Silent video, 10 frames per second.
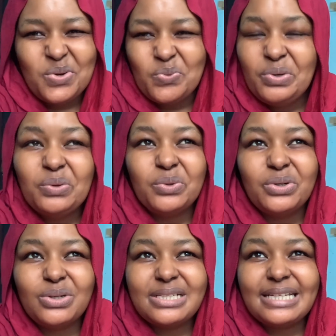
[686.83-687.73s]
we could
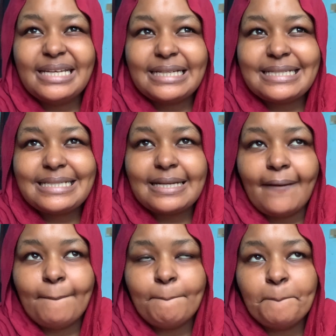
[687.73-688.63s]
not get
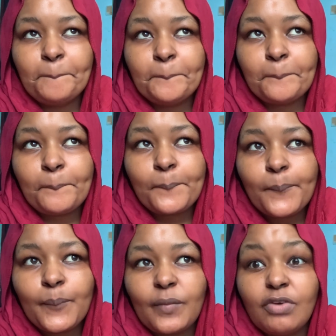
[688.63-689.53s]

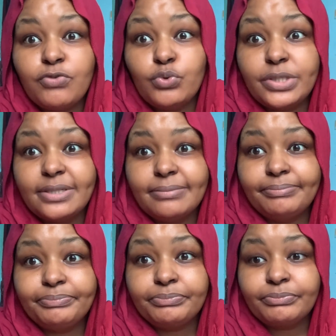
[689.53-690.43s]
food,
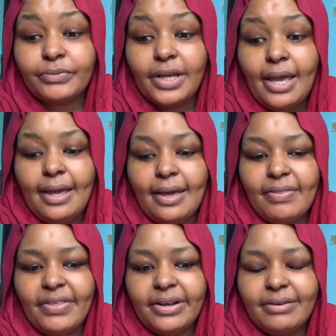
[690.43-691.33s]

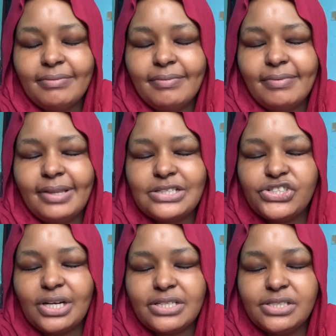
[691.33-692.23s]
and then the
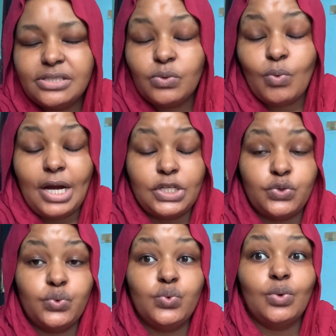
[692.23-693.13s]
charges were
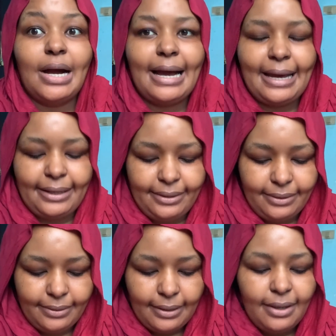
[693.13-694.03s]
too high.
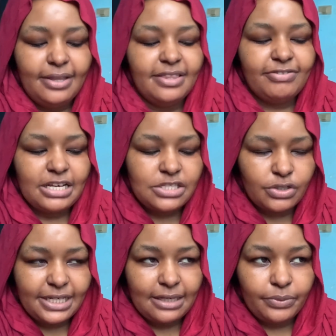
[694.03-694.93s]
The first
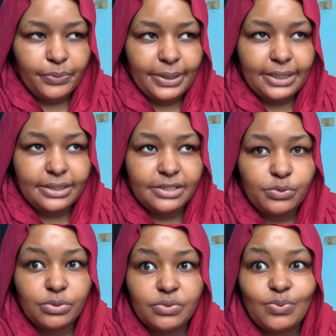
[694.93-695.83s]
hotel we went, it
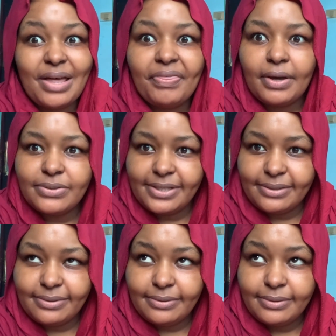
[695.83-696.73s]
was
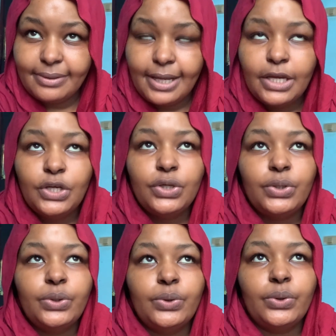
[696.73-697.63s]
1,000
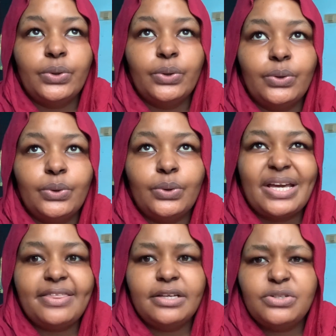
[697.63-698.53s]
I
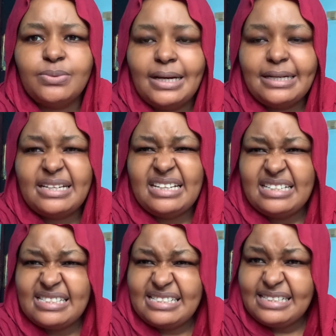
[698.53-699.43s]
think
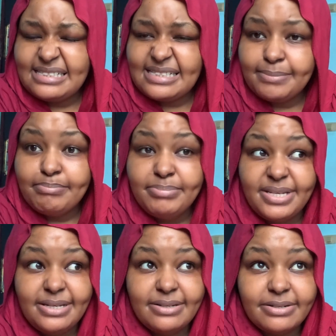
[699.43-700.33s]
260
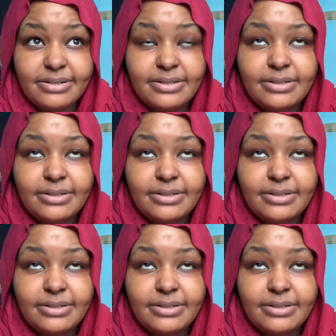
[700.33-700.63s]
birr.